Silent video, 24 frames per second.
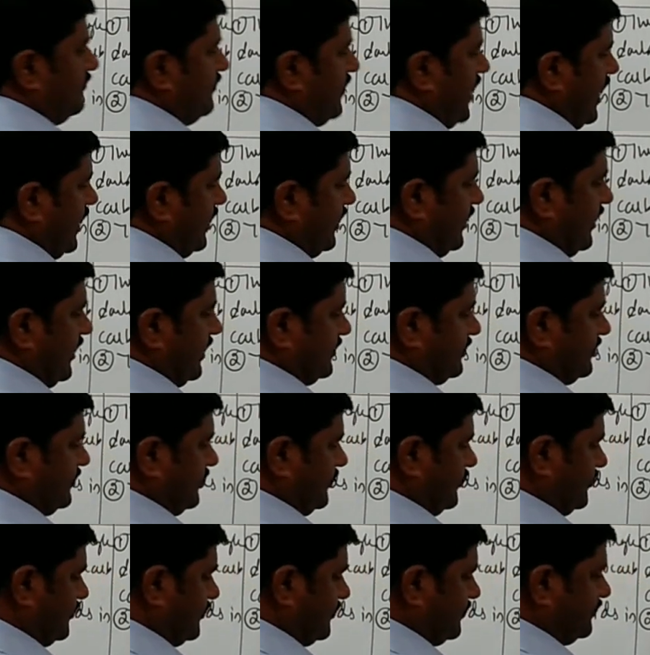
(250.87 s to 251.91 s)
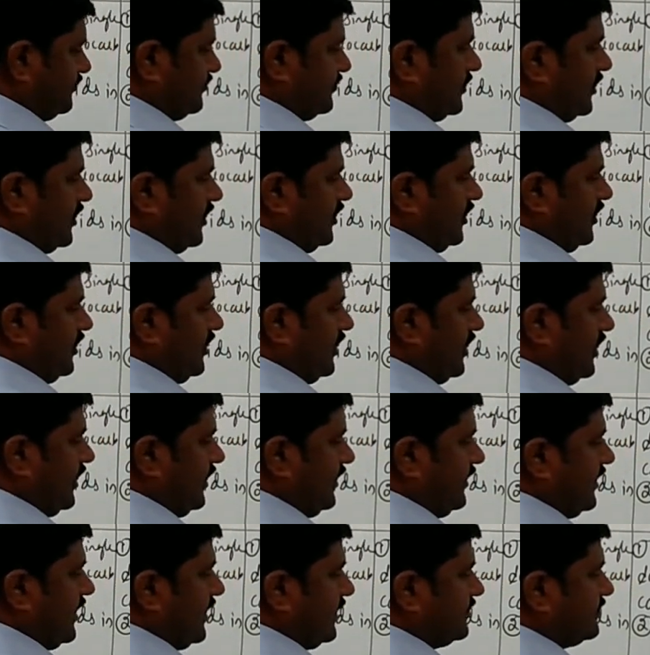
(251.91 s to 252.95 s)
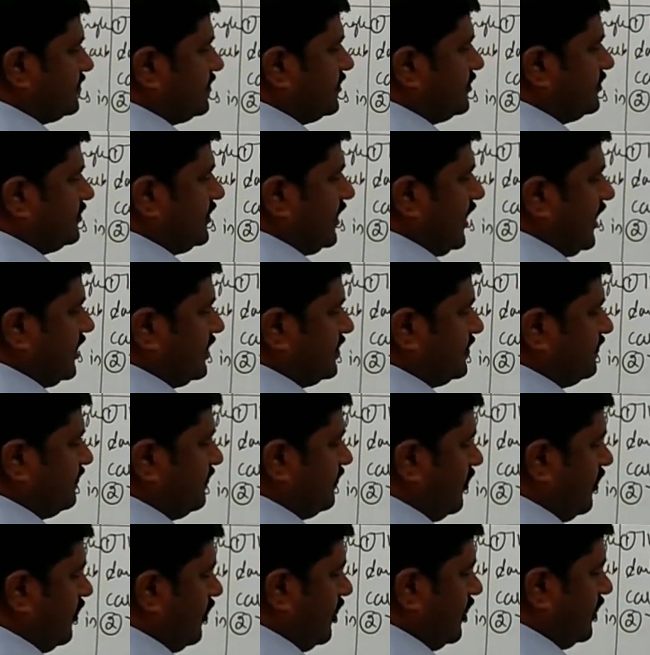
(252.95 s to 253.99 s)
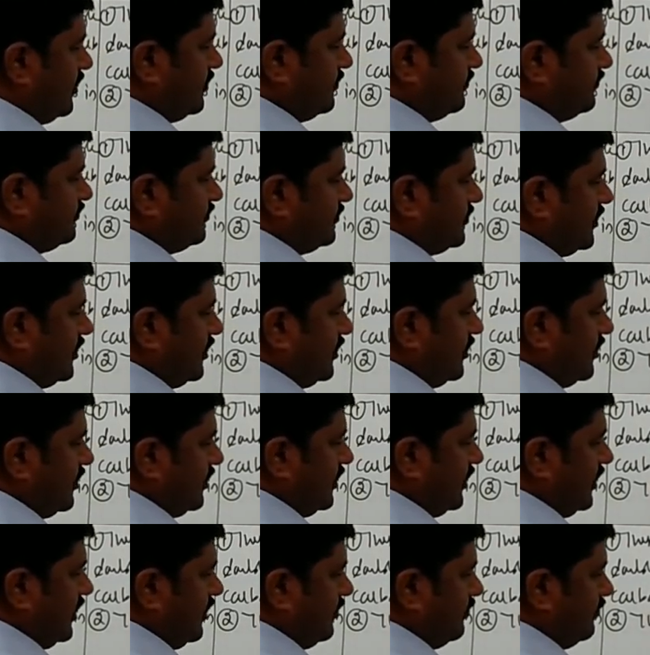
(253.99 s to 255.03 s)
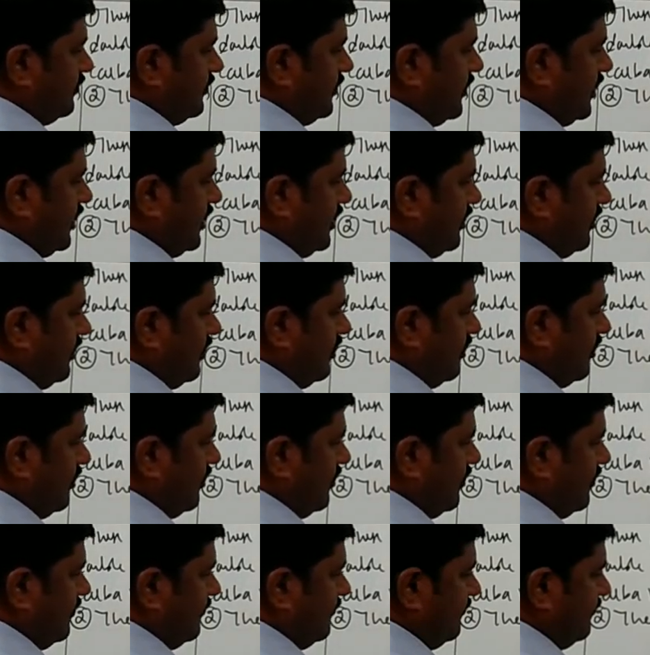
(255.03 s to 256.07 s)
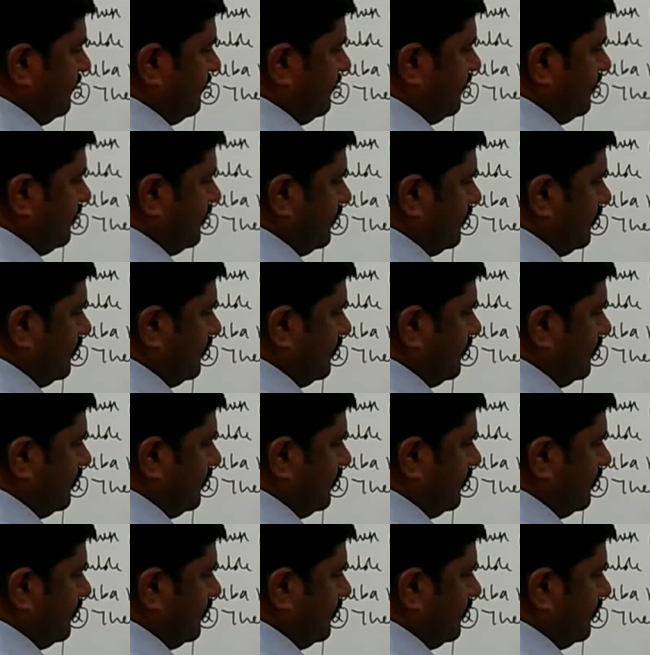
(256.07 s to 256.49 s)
fatty acids. Here X stands for number of